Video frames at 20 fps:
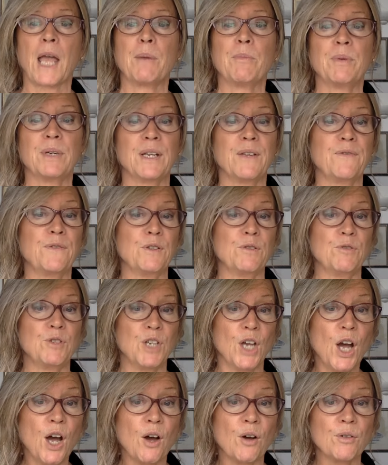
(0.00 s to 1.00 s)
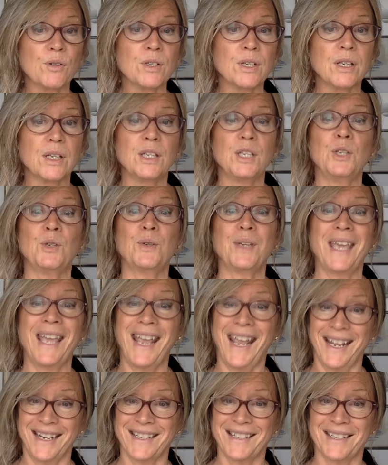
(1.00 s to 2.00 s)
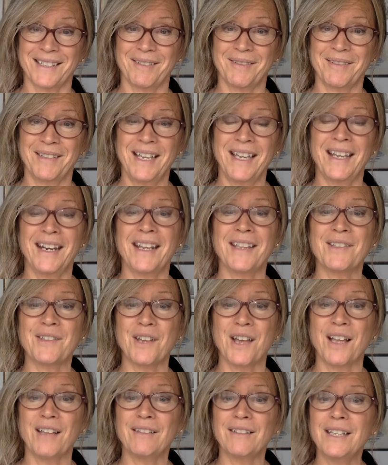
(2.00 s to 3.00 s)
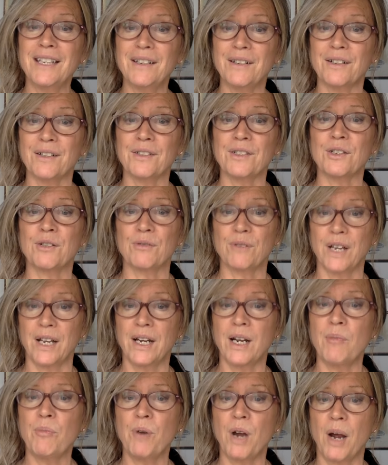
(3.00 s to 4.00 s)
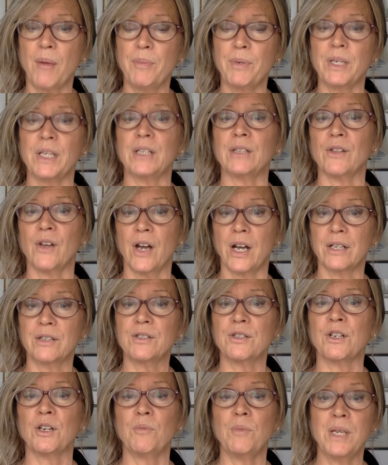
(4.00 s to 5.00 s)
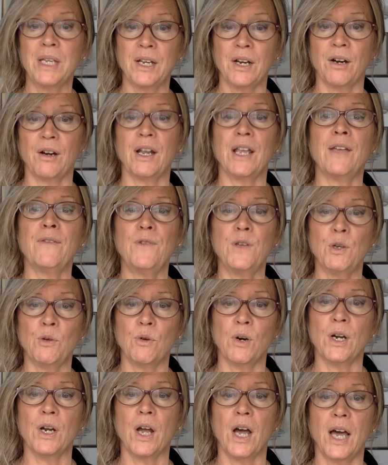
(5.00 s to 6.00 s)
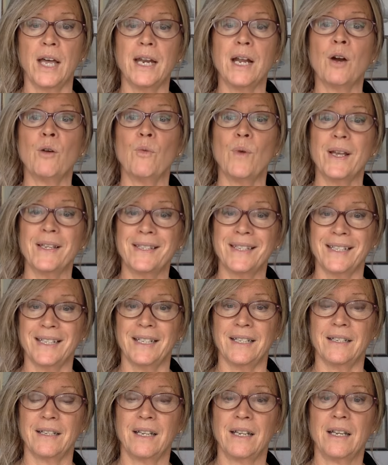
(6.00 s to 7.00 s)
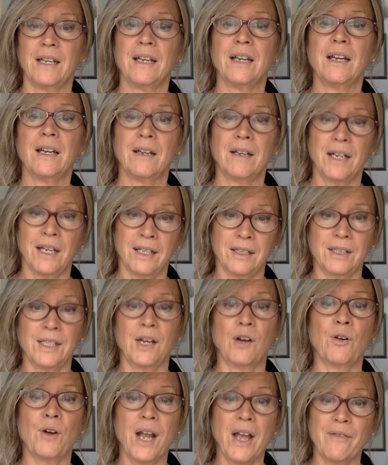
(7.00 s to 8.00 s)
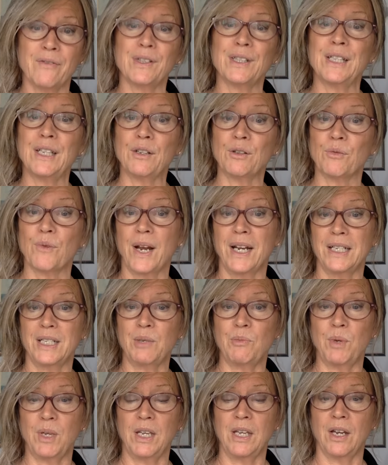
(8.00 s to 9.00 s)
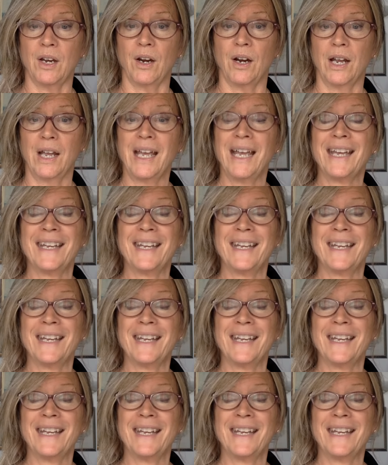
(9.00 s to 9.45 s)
But if you don't, you can't. It is not legal to rent a property long-term here if you are not a resident or have legal right to be here.